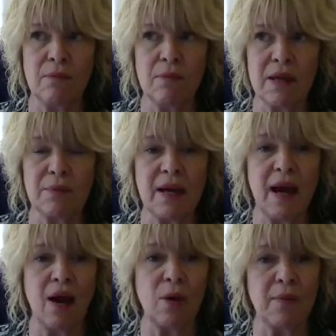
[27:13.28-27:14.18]
maybe
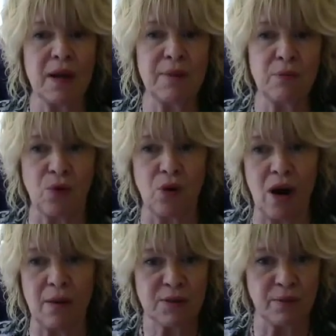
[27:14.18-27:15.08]
how it might be more
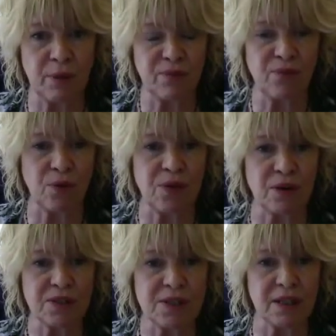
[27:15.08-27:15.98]
optimum for
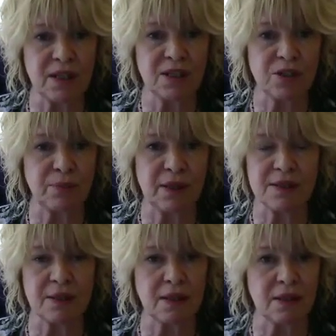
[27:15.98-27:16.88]
their city to
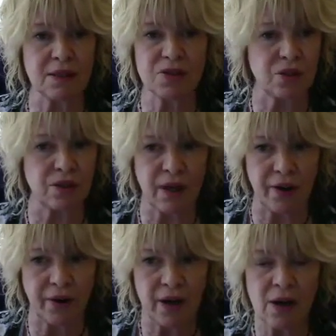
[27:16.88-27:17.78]
place it in a certain
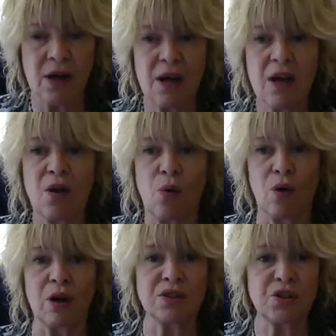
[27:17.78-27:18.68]
area
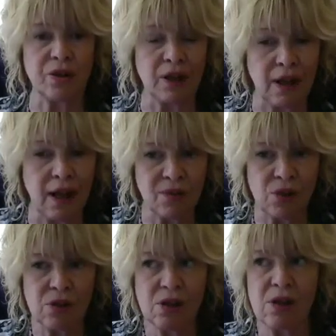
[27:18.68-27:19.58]
or a certain
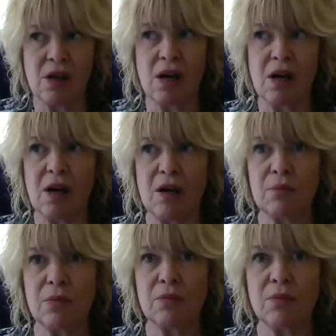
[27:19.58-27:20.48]
level.
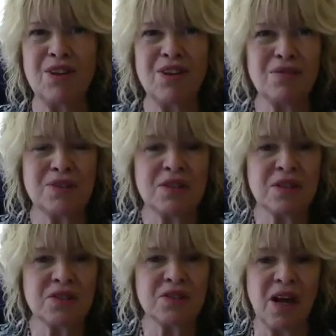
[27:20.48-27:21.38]

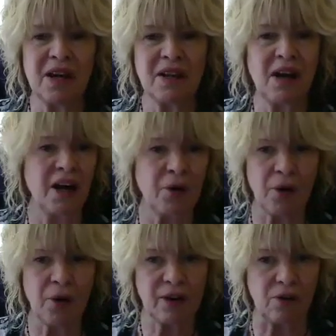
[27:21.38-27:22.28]
Cities are kind of
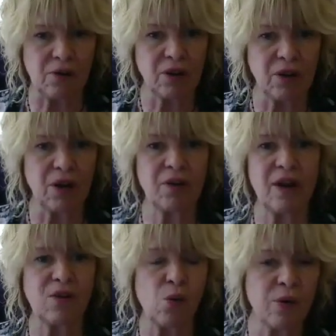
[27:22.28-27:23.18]
hierarchical. You
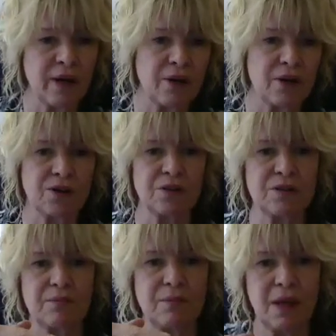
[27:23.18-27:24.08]
have
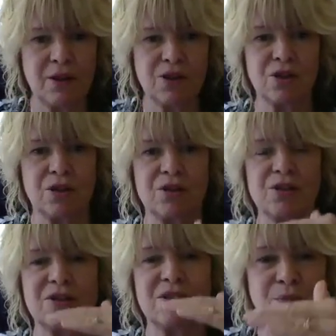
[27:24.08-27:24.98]
coordinators,
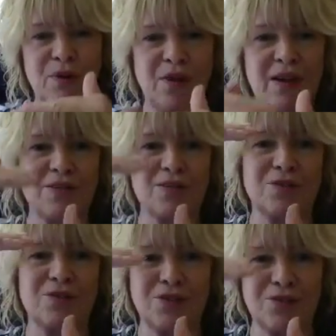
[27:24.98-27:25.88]
managers, supervisors,